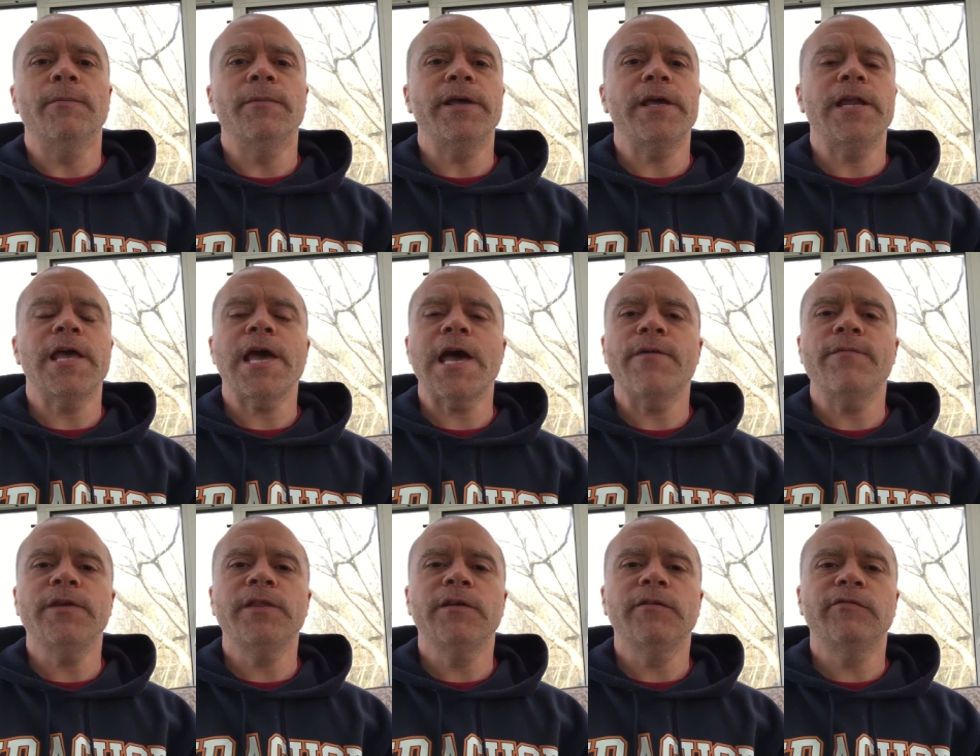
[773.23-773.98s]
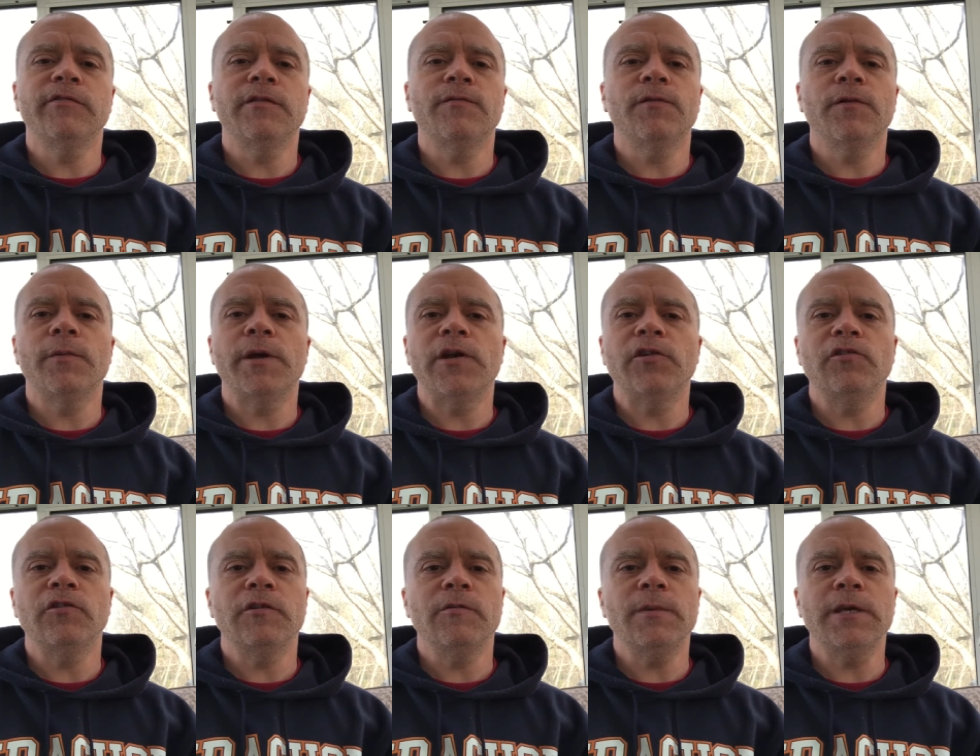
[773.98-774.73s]
And having this
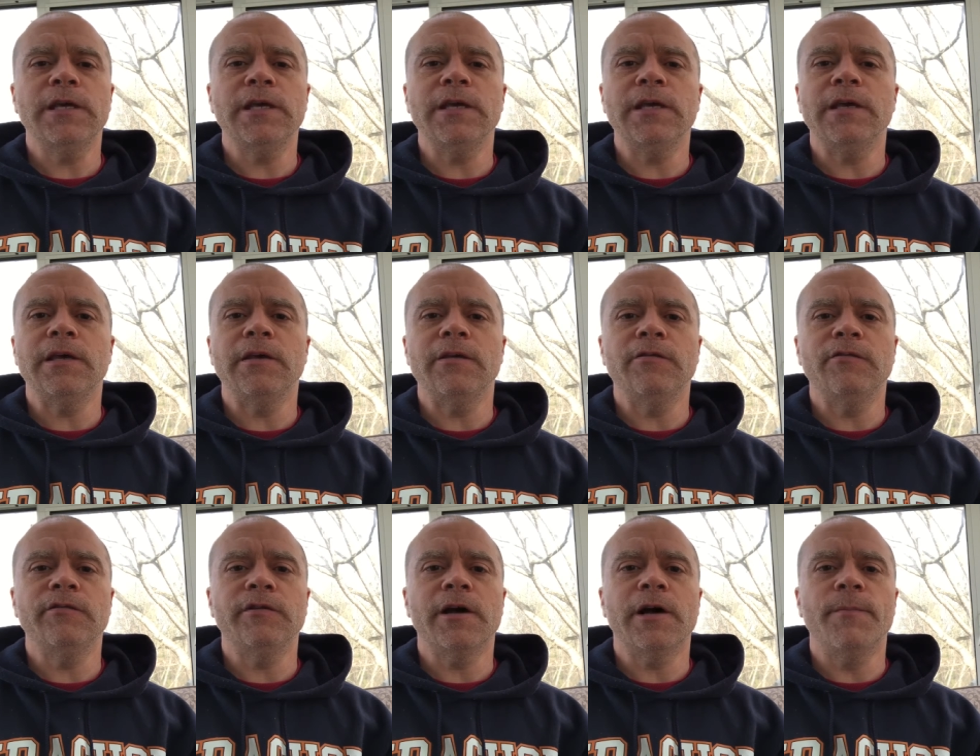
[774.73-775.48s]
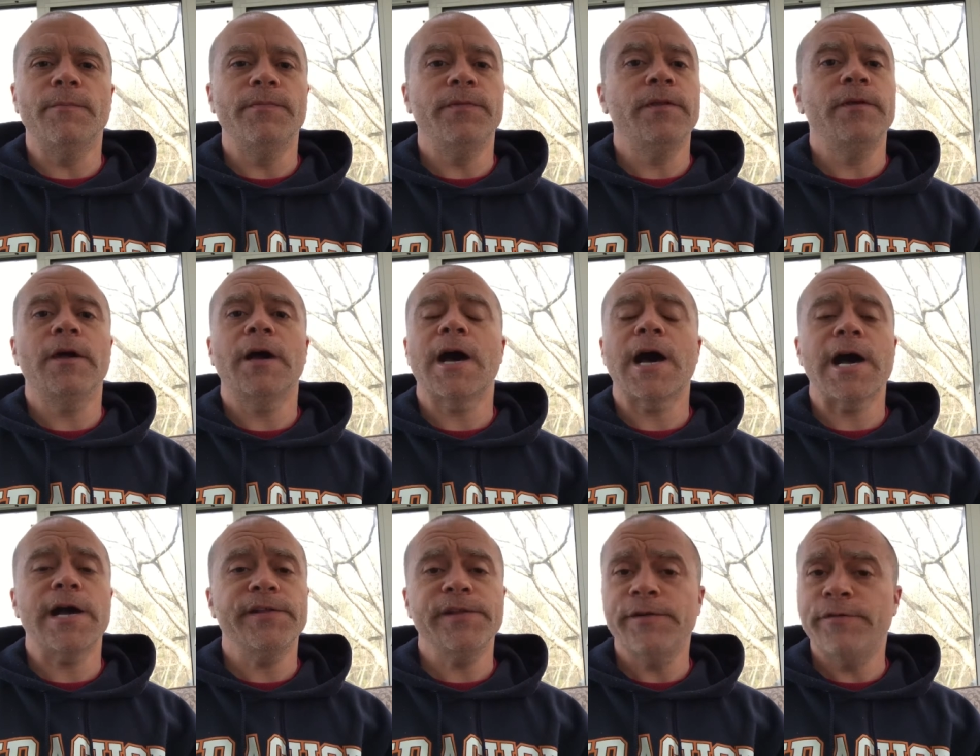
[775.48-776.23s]
information to me is
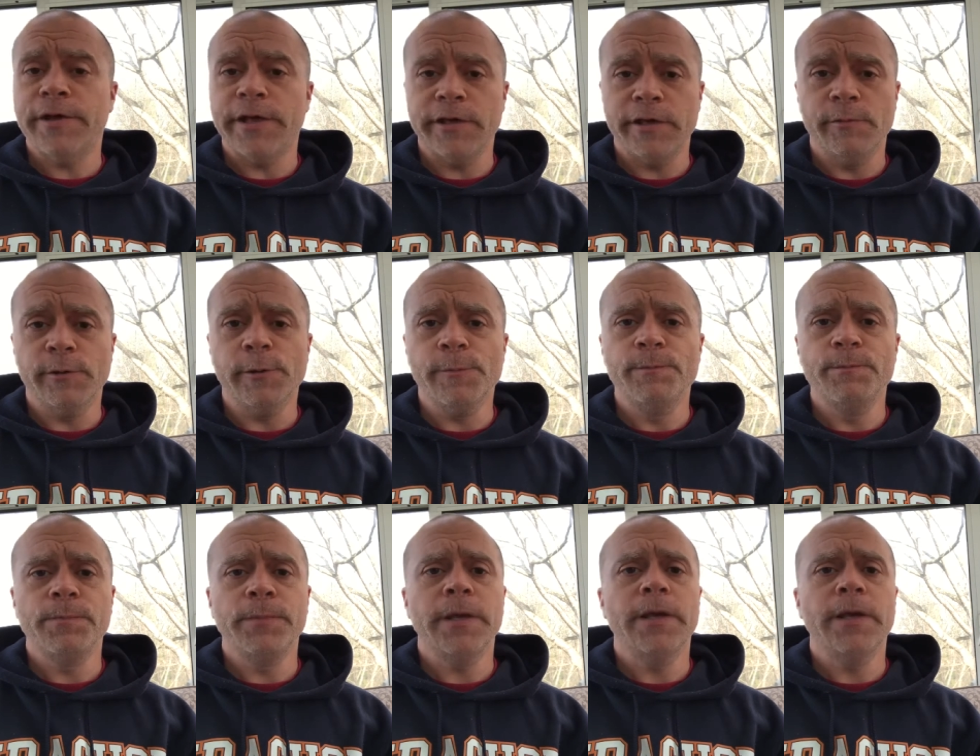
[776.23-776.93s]
highly valuable.